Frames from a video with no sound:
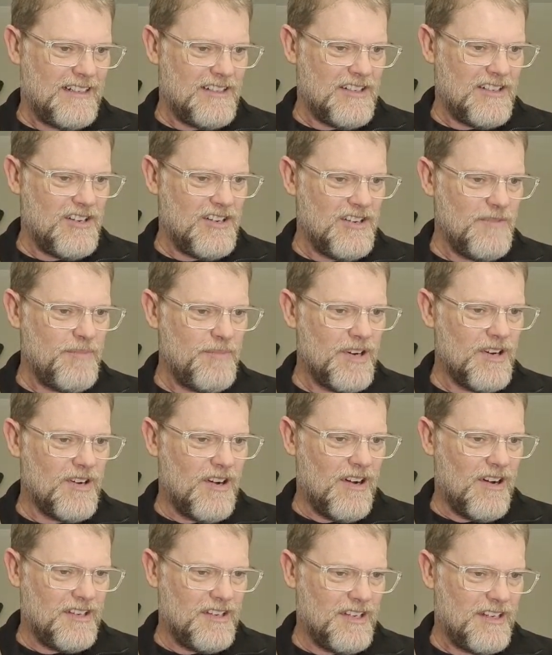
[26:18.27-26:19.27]

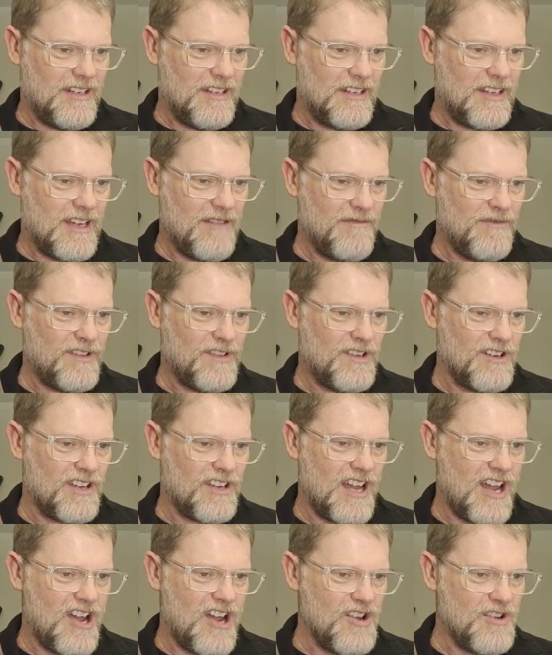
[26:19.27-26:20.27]
Newport, come for a
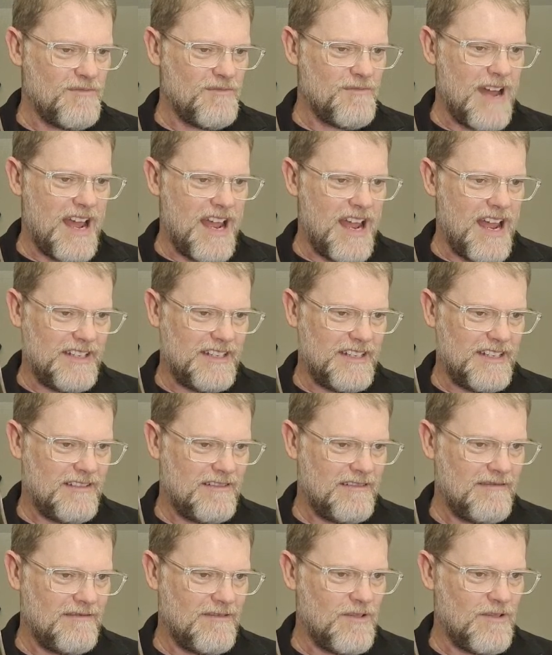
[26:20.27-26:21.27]
cone, mate.
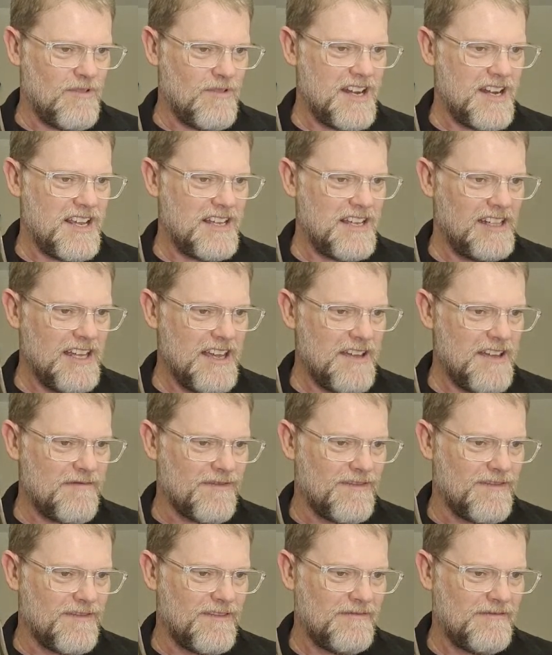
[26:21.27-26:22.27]
Well, where do you
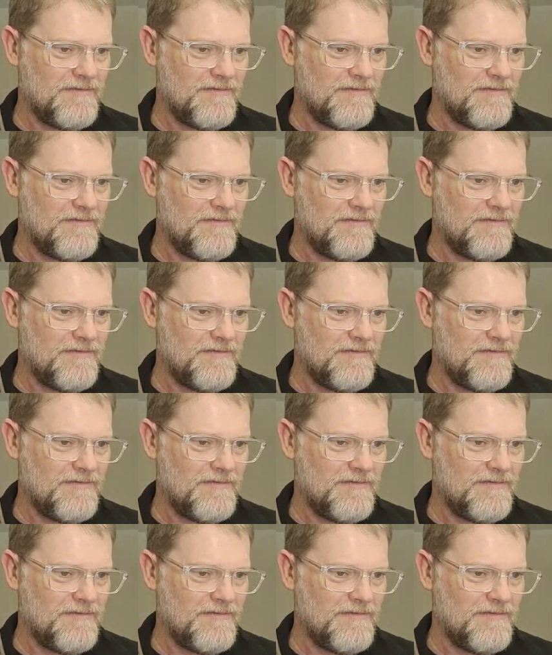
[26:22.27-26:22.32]
live?